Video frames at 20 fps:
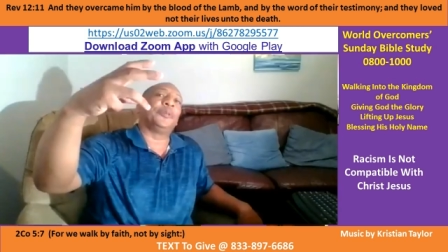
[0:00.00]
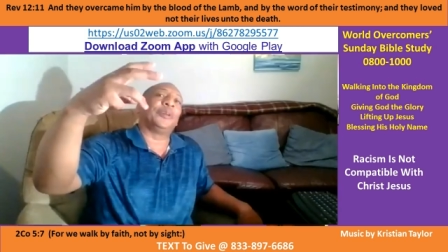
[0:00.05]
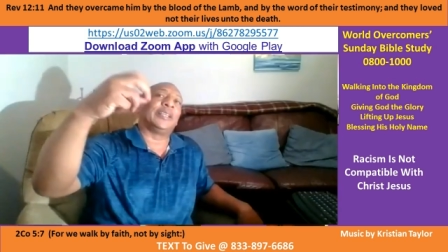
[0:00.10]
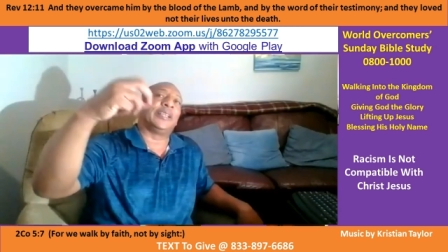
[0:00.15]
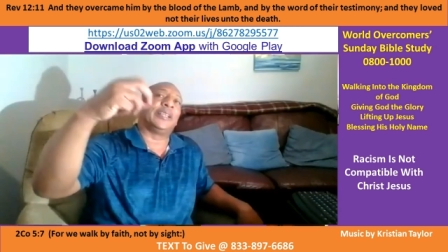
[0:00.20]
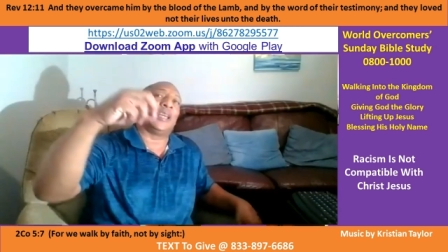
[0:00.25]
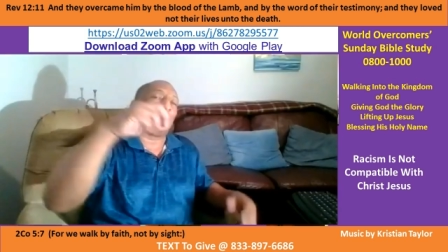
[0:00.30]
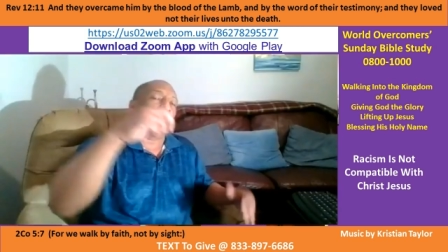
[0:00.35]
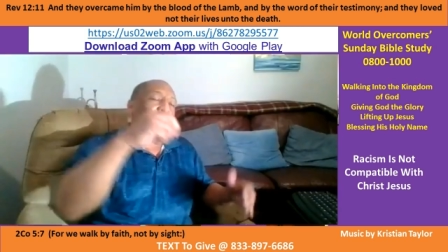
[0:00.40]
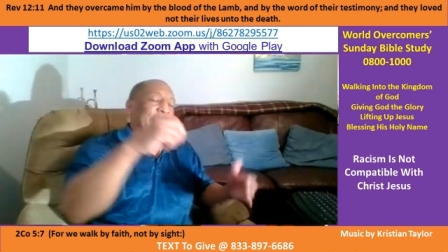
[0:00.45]

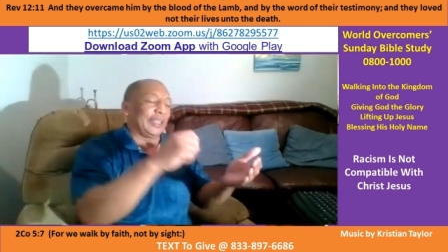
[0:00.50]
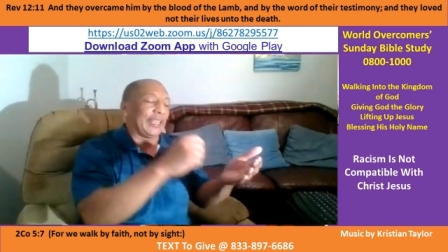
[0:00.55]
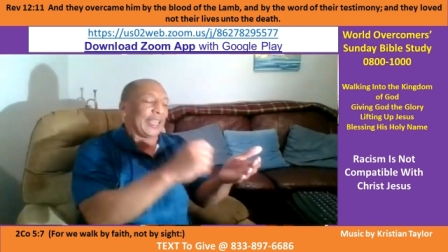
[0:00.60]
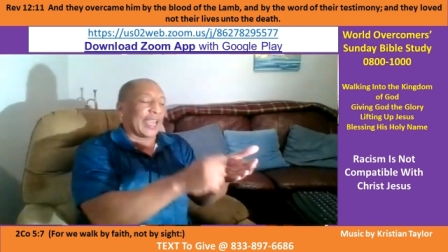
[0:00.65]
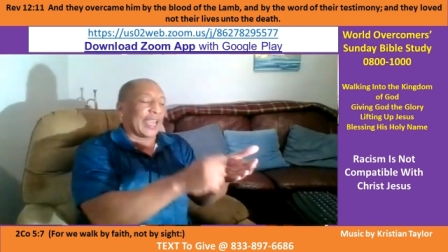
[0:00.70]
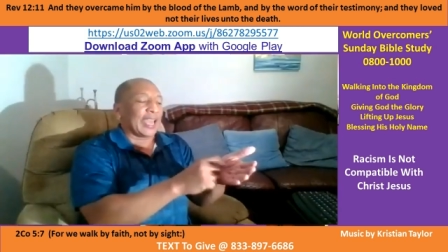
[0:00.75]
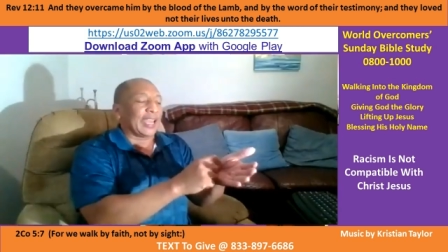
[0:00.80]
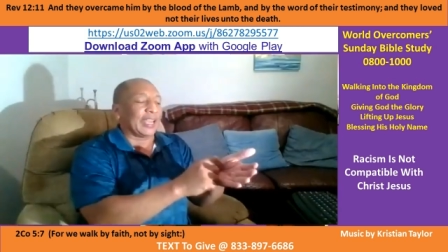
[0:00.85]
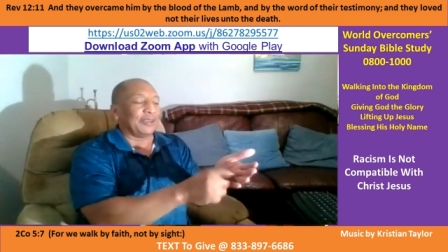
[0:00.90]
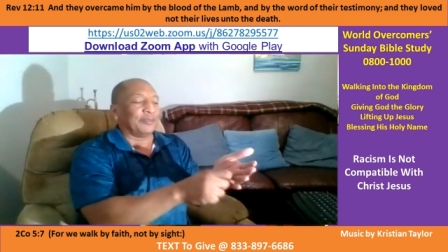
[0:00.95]
I mean, the
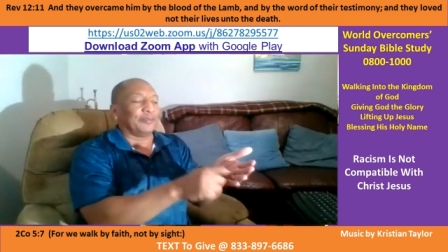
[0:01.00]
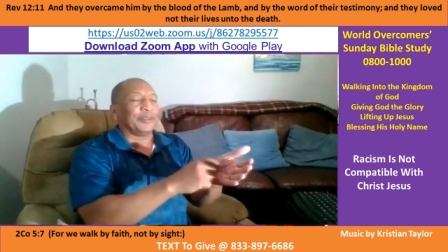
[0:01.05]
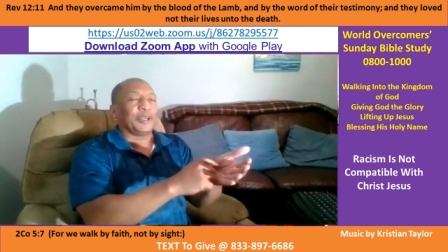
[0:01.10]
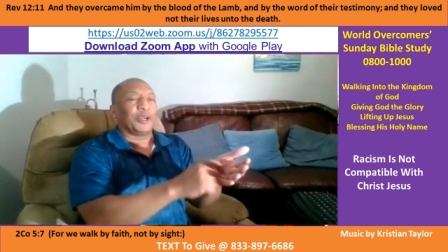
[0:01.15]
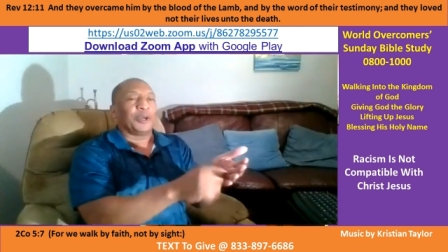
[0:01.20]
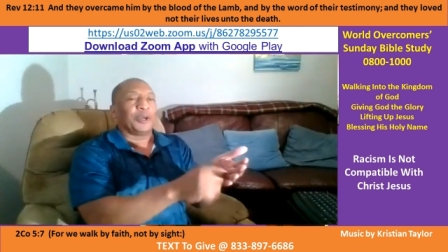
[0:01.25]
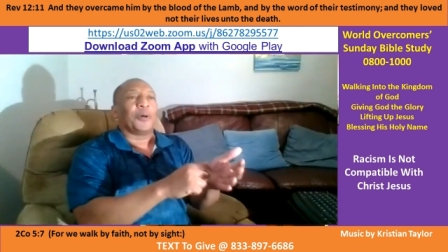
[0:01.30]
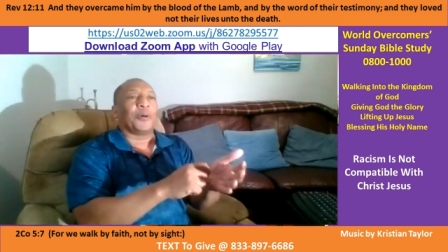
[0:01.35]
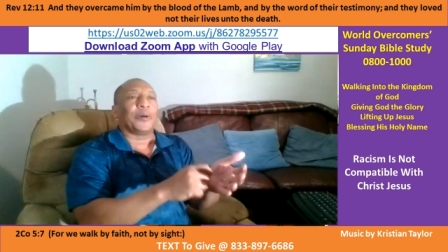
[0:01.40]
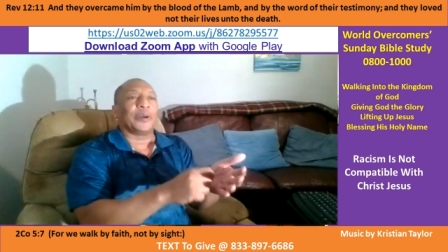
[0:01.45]
guy he
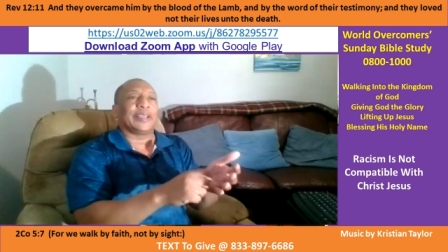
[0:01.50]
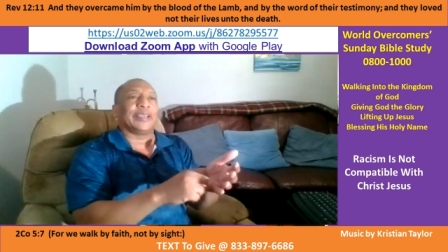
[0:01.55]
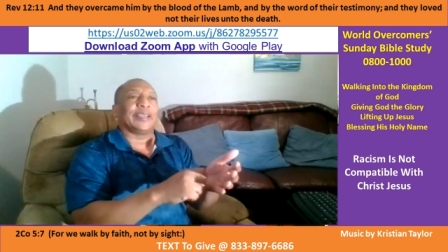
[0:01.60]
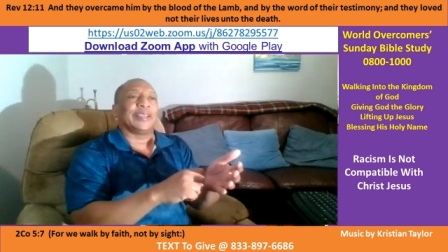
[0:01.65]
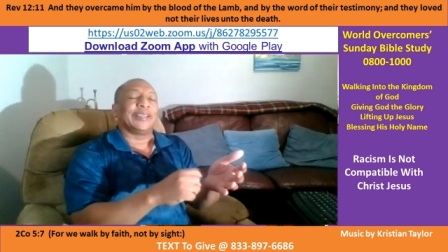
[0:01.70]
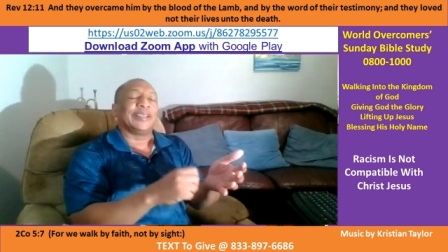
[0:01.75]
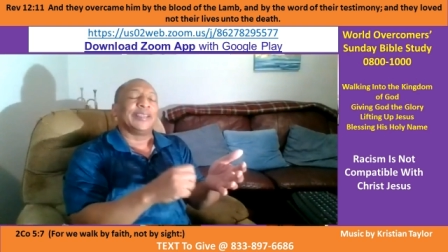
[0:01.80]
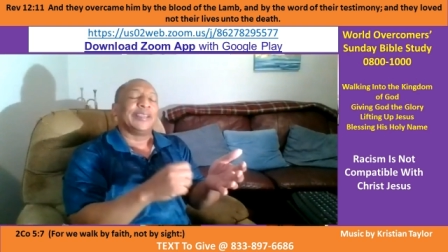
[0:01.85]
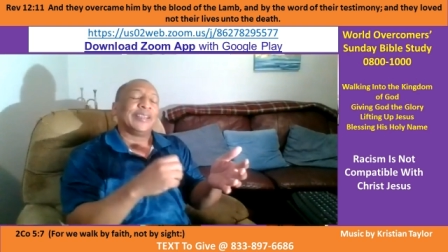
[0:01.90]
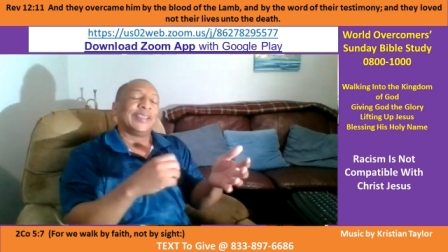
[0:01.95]
recorded,
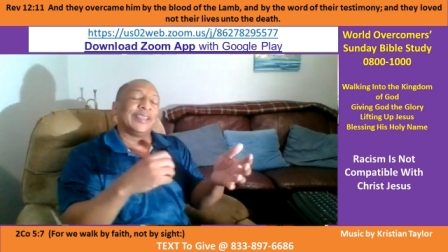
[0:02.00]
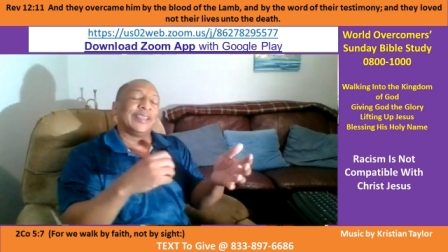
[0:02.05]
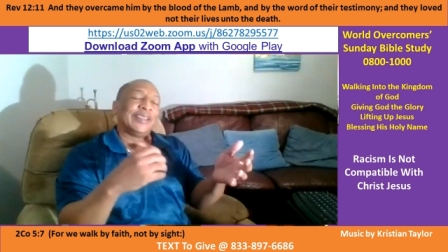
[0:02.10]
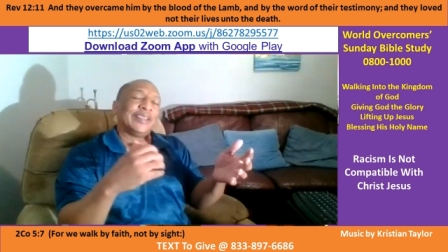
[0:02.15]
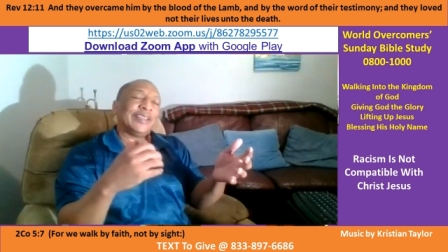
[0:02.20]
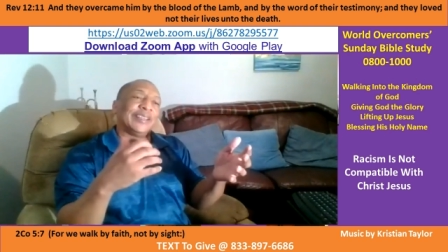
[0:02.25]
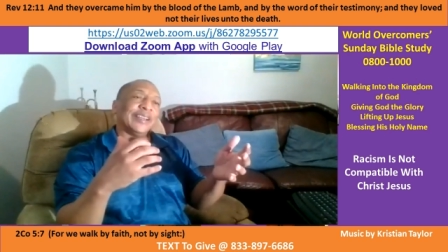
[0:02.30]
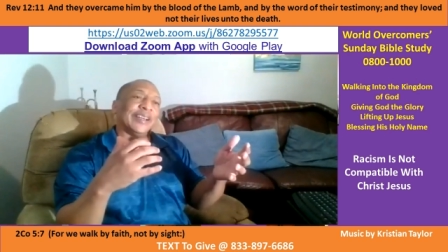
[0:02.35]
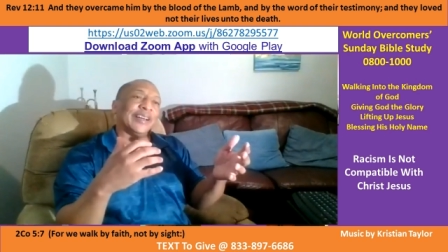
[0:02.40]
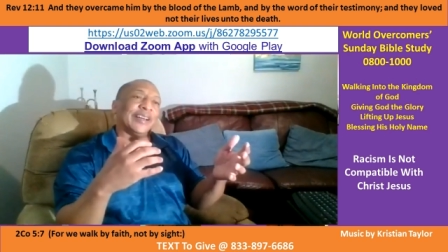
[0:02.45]

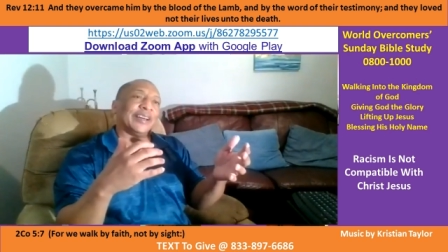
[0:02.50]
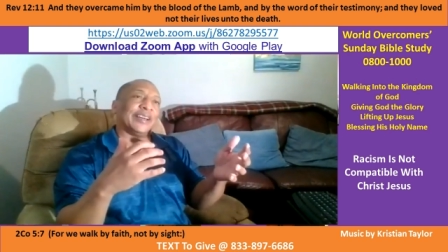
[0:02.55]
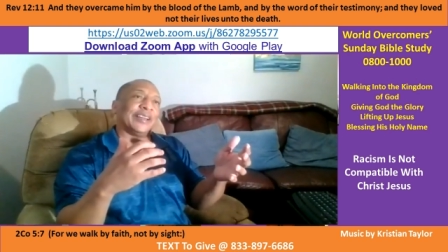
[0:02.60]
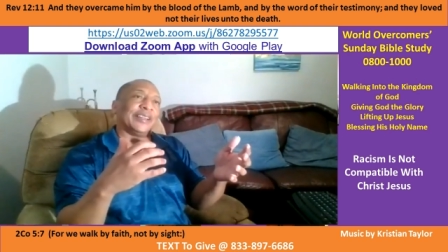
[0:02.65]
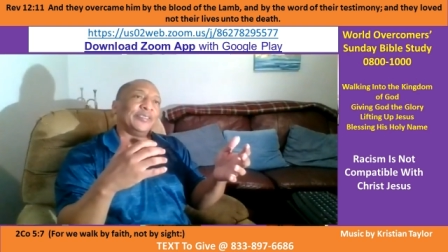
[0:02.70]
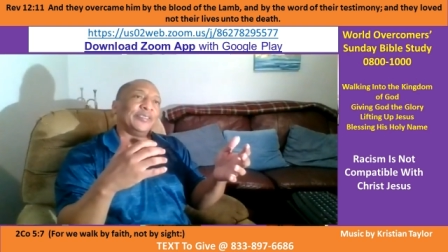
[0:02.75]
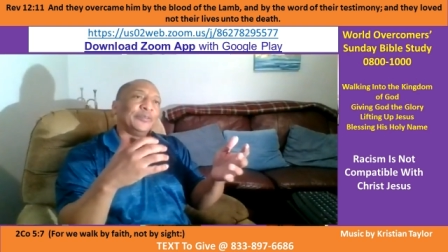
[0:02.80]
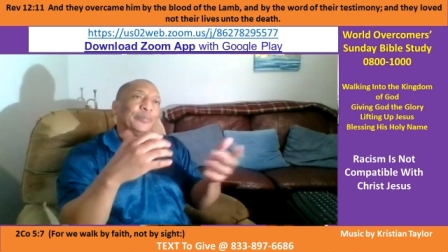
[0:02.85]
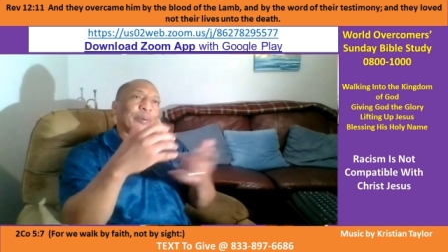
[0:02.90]
uh,